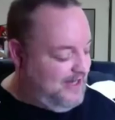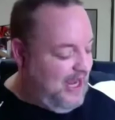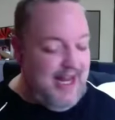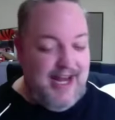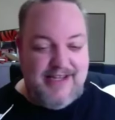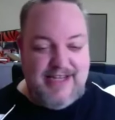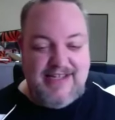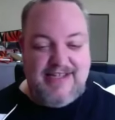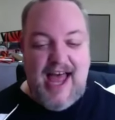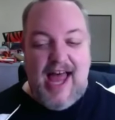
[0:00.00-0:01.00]
and it is a
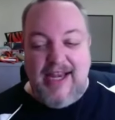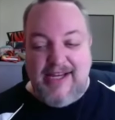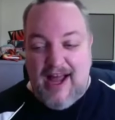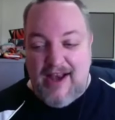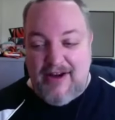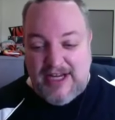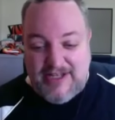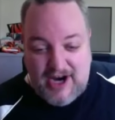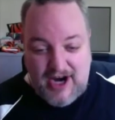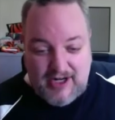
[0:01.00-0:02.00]
solid color
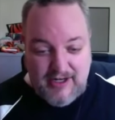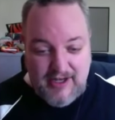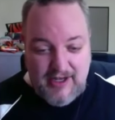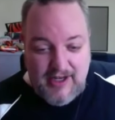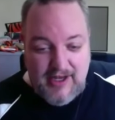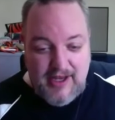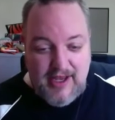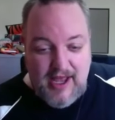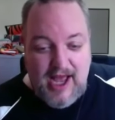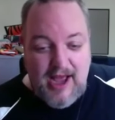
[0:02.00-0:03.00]
guitar.
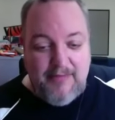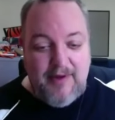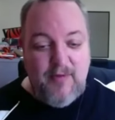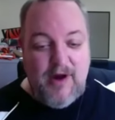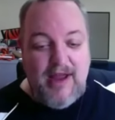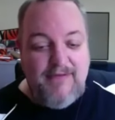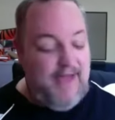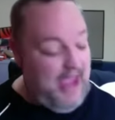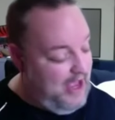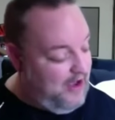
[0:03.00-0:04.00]
Um, and what I
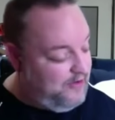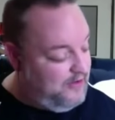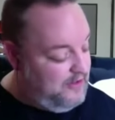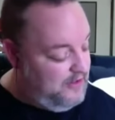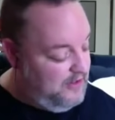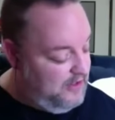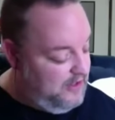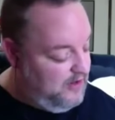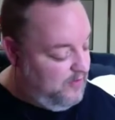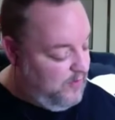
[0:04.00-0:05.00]
found
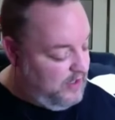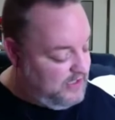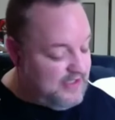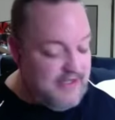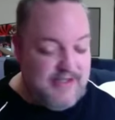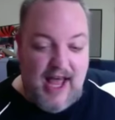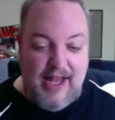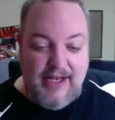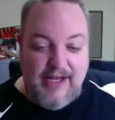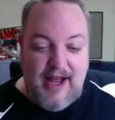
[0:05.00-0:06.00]
was that the
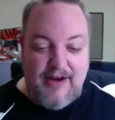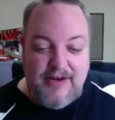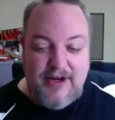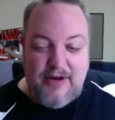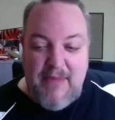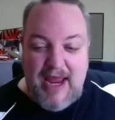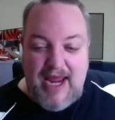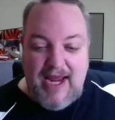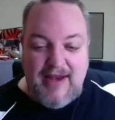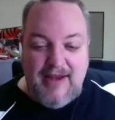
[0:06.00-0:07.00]
solid colors are
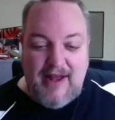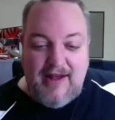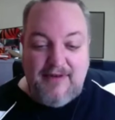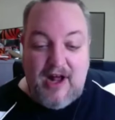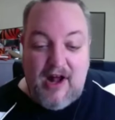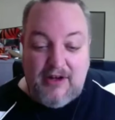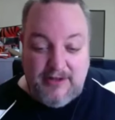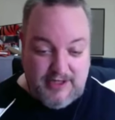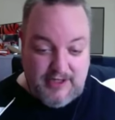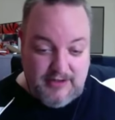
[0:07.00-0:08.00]
made of alder,